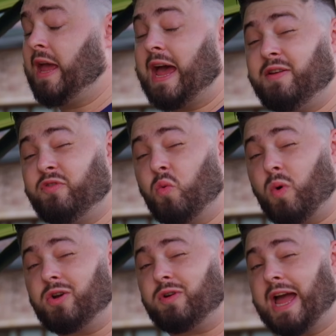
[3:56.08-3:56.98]
And if you're
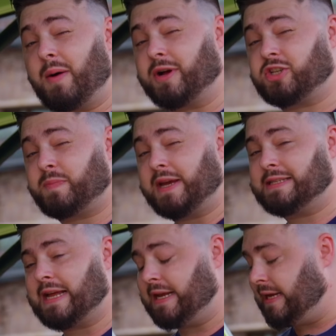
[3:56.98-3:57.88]
wondering how much
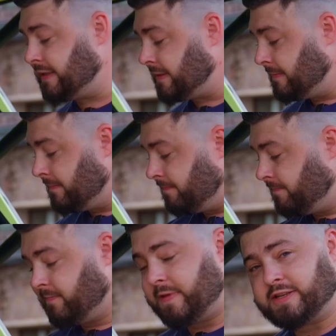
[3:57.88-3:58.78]
space that is,
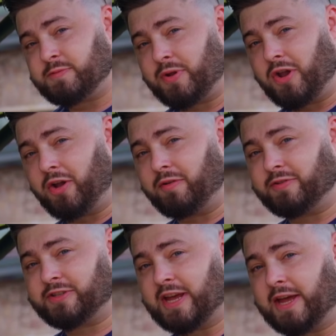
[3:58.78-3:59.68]
there's a banana
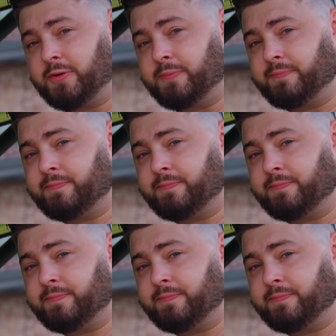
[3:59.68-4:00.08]
for scale.